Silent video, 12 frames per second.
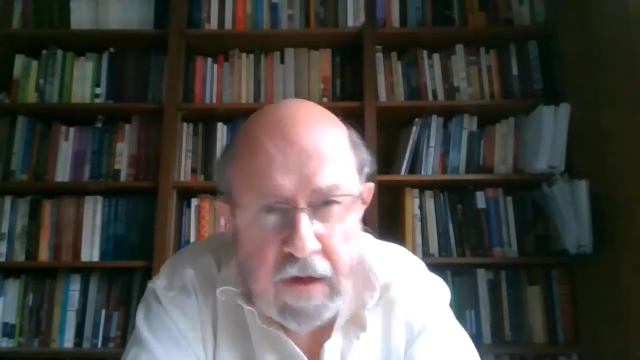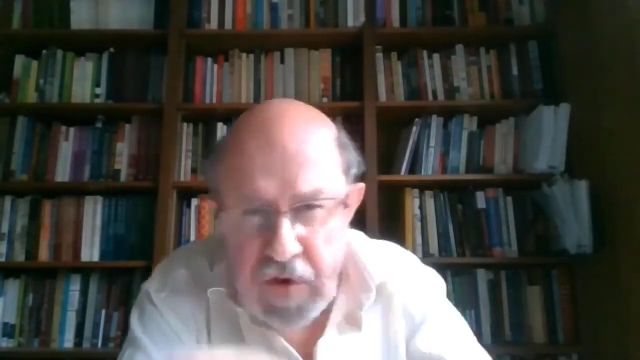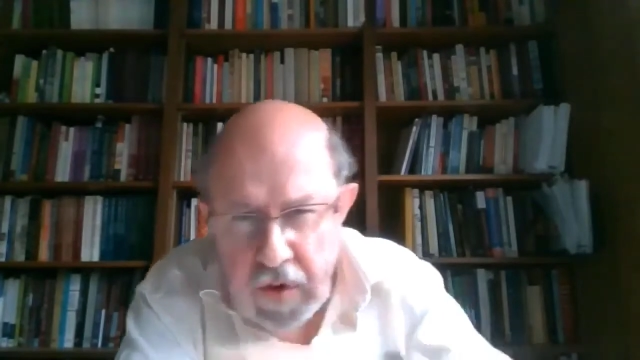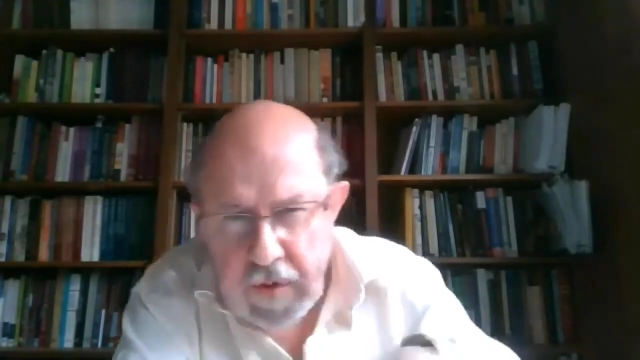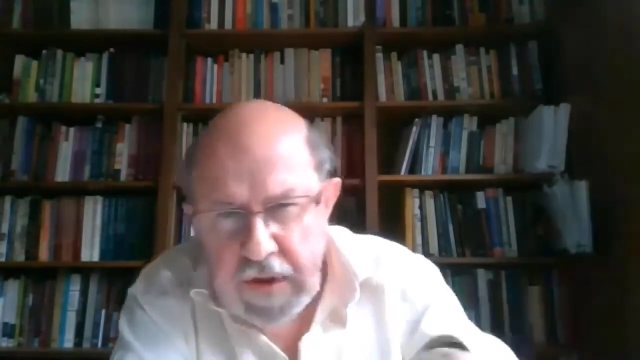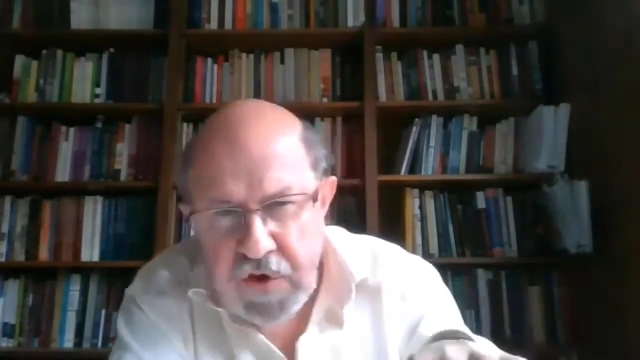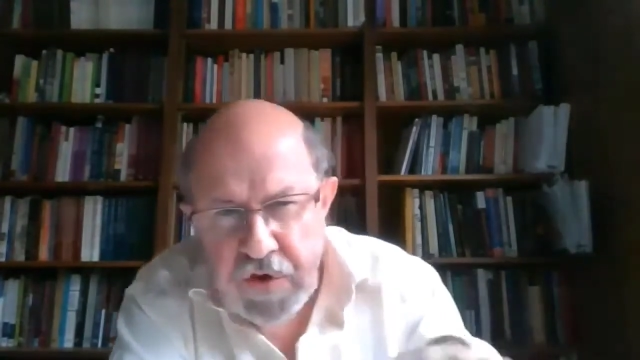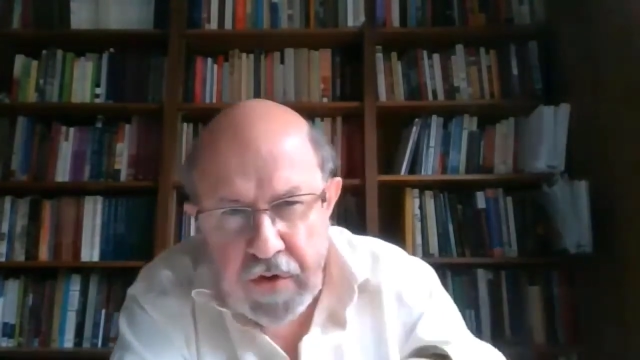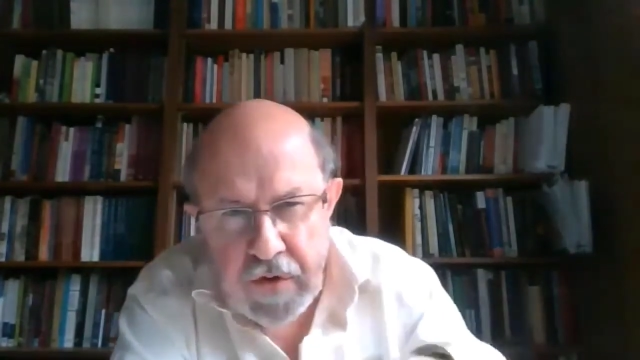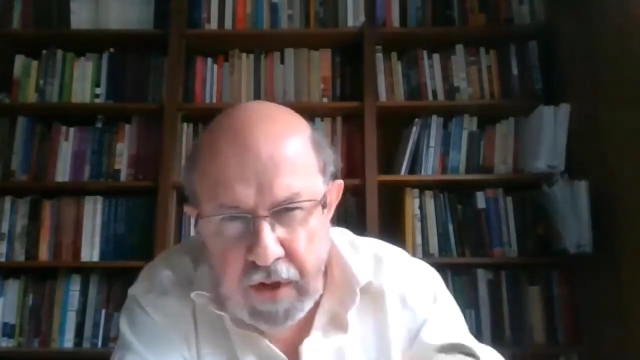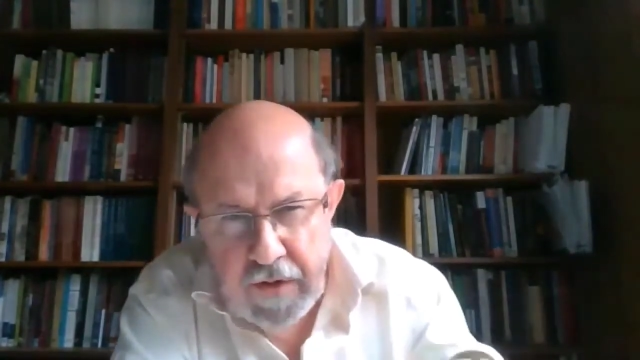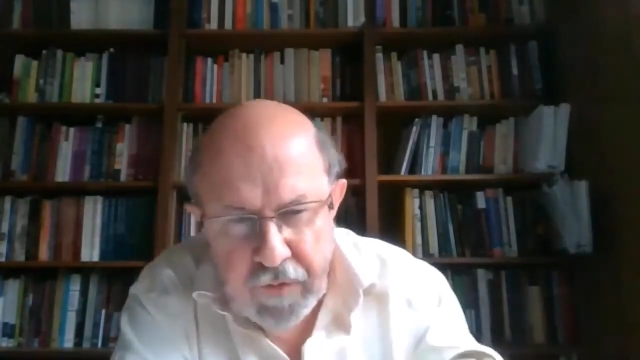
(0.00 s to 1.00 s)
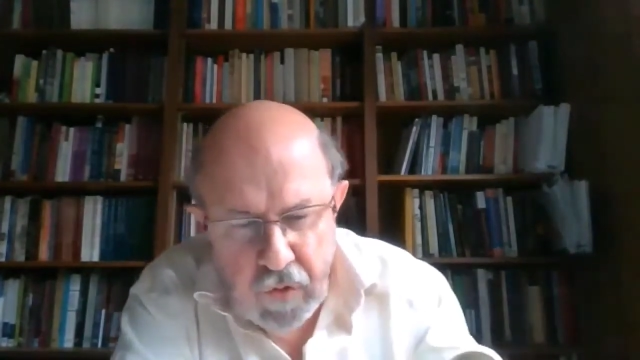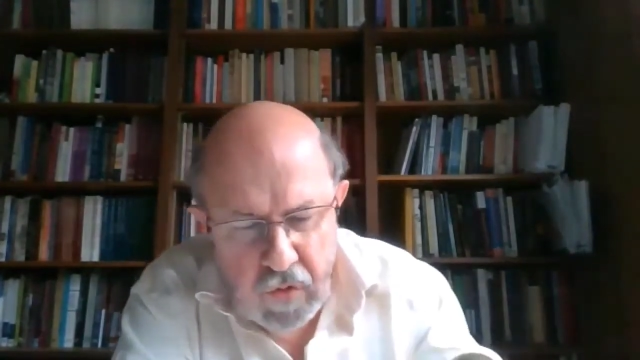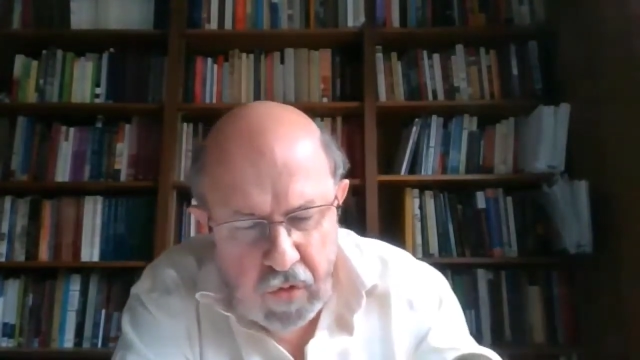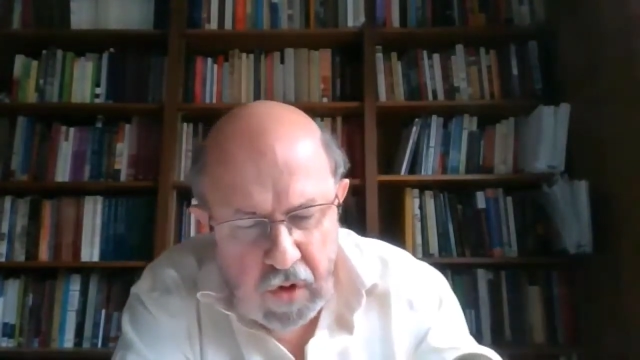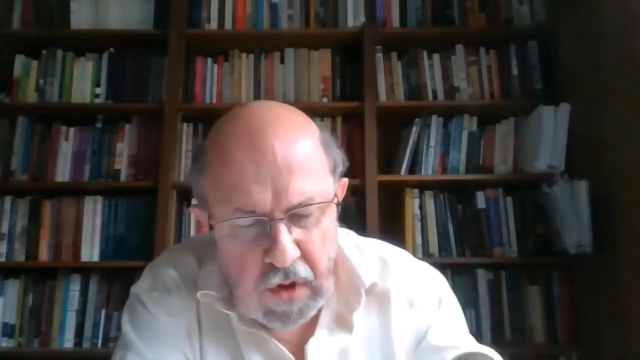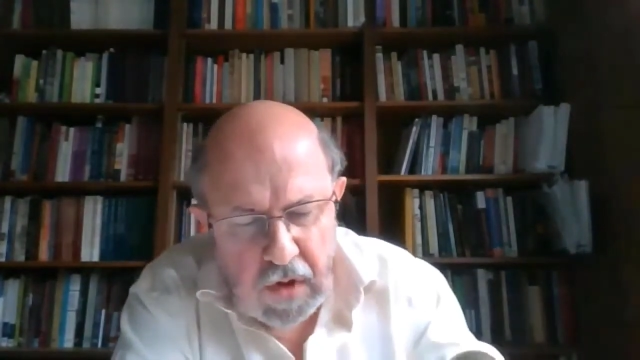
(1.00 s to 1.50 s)
So it is
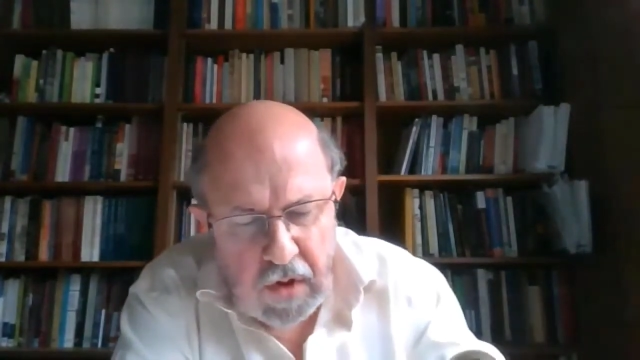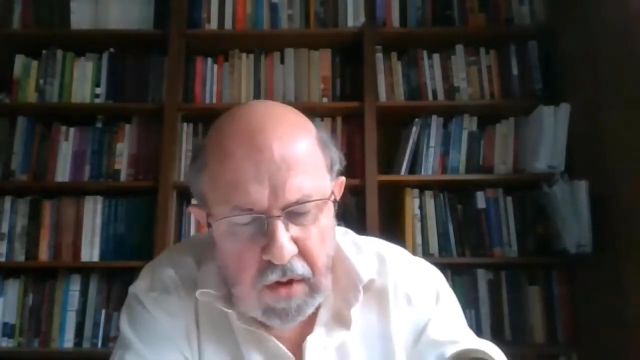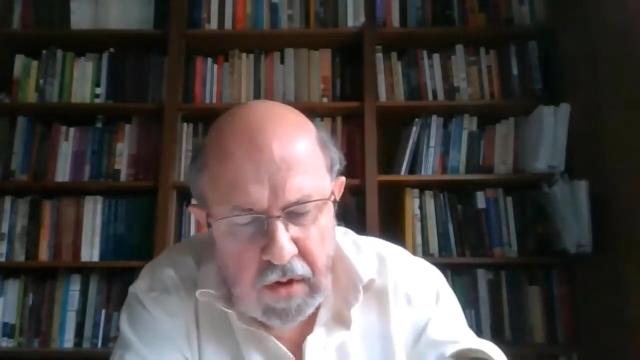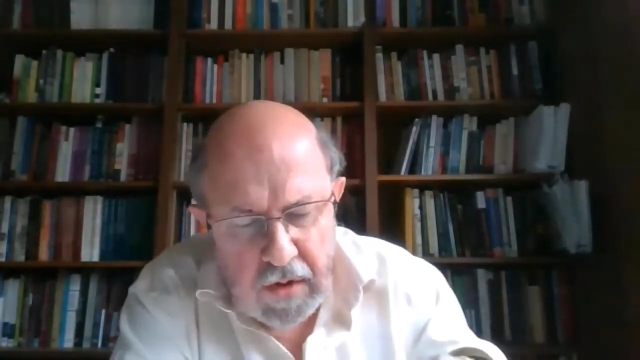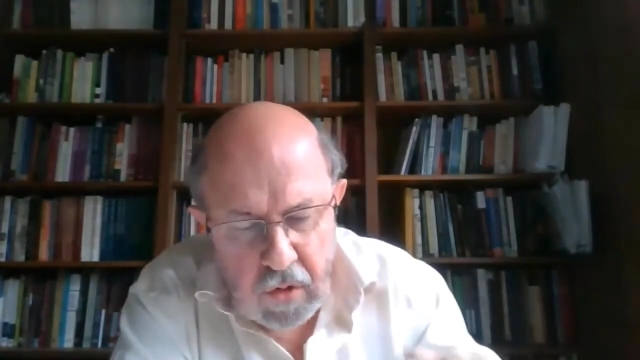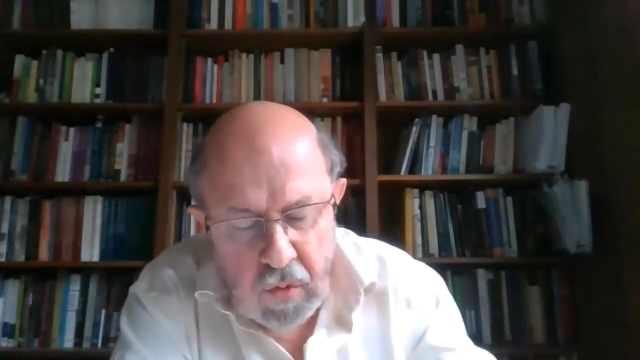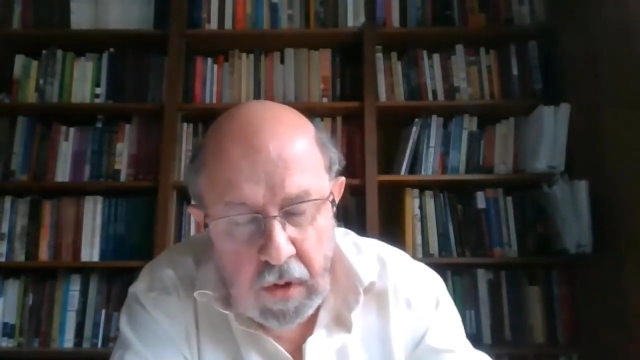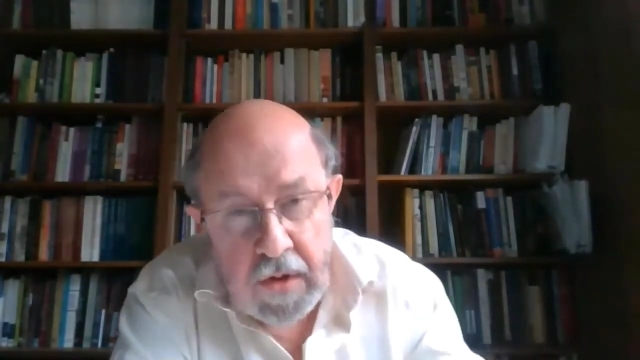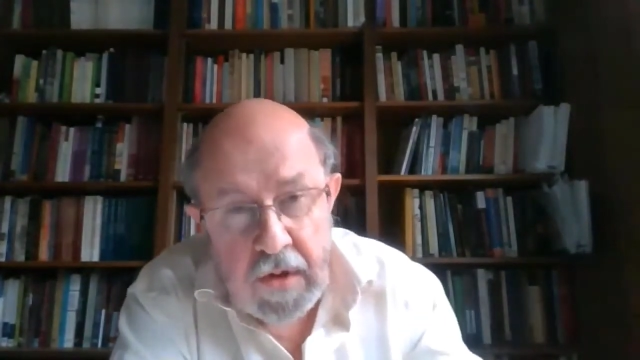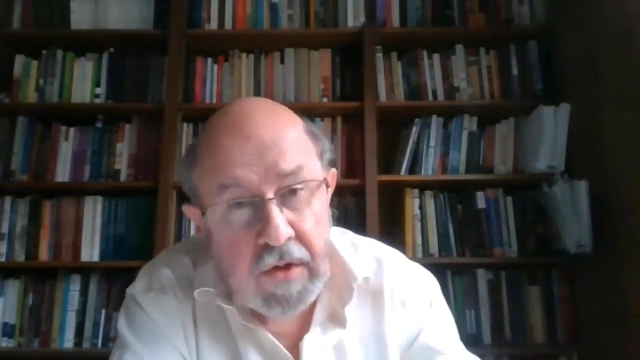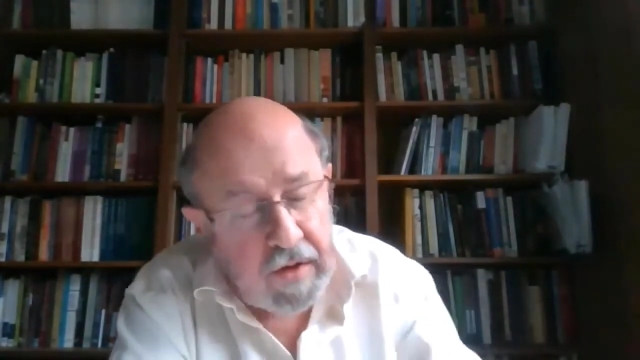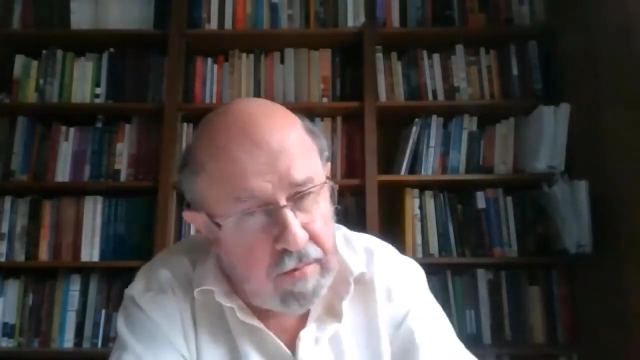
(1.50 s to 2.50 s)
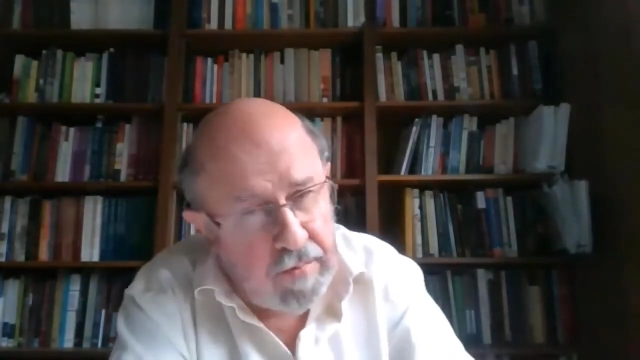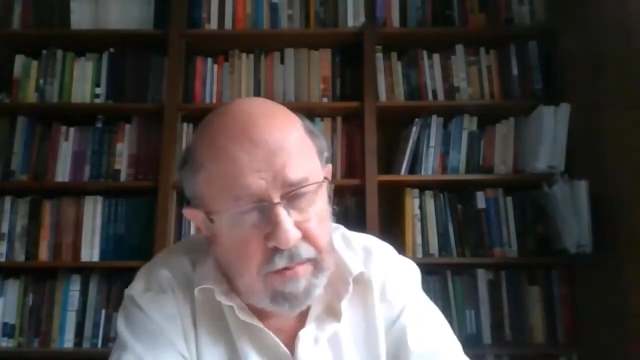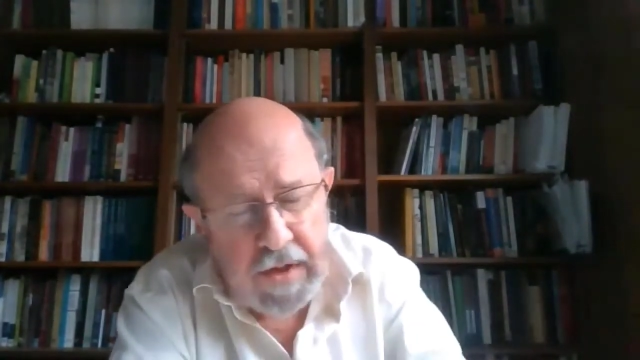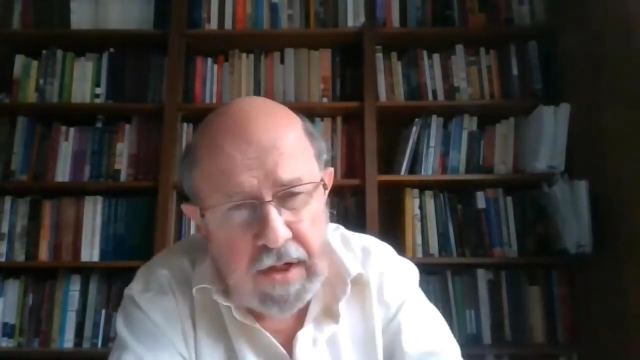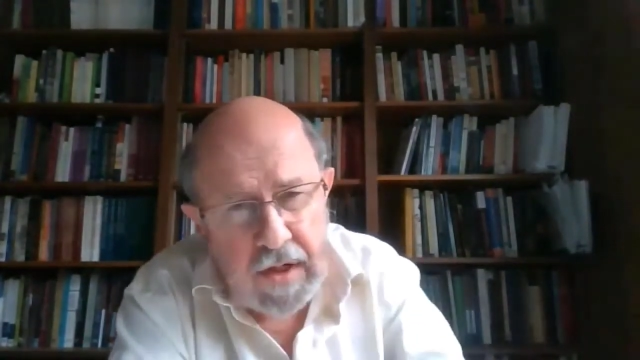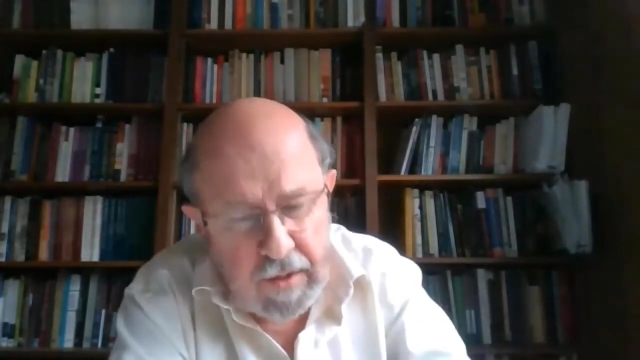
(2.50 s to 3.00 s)
therefore no wonder that
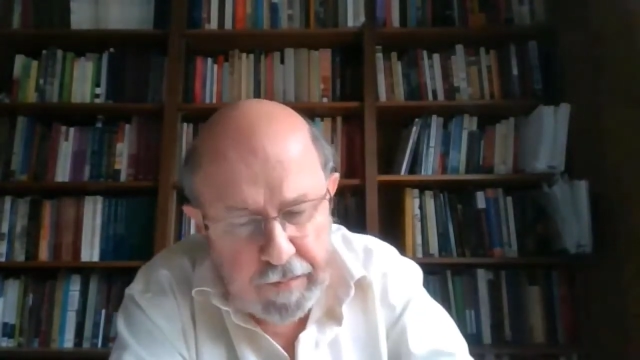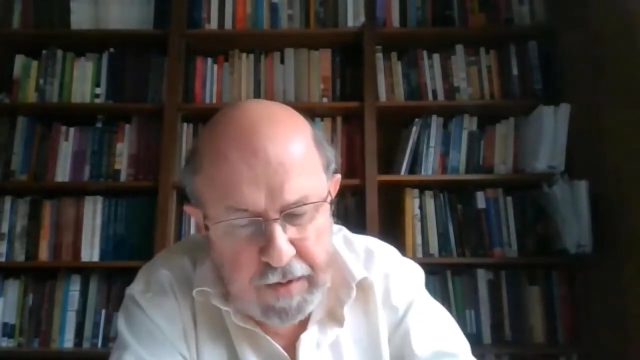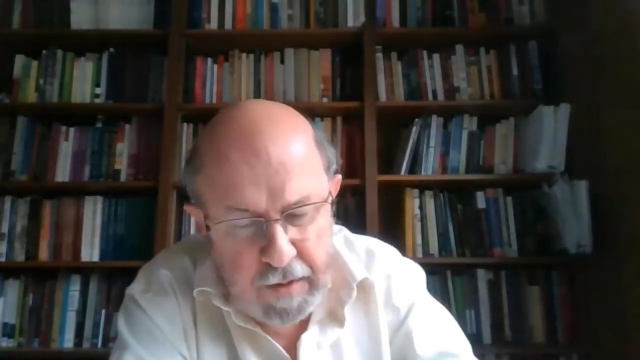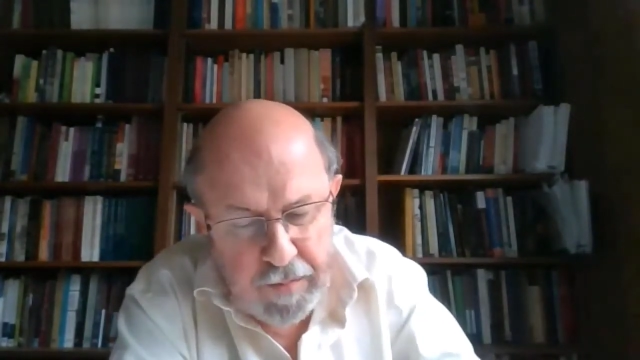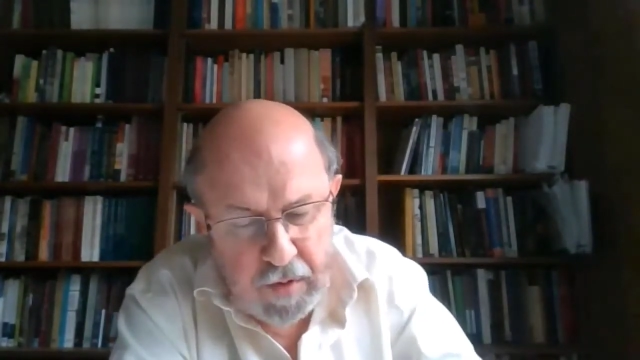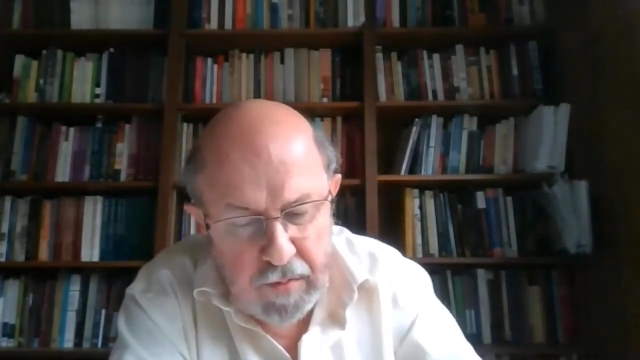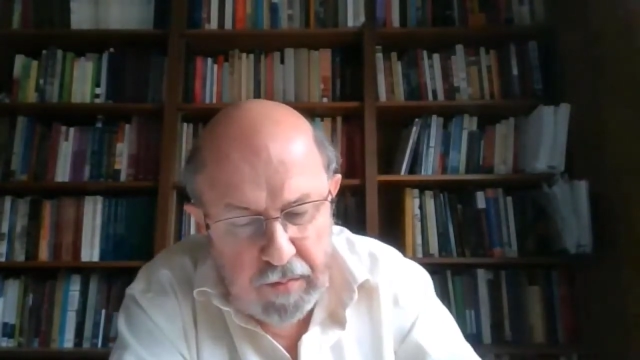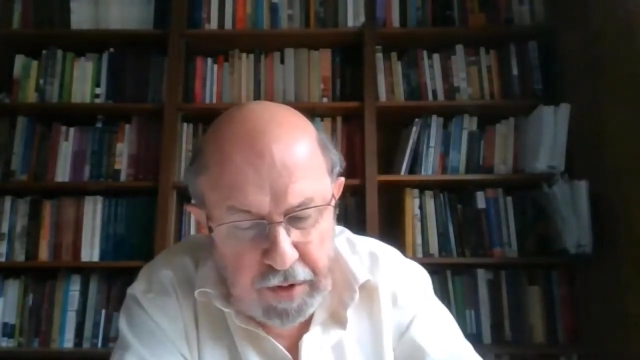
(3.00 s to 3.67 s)
many other people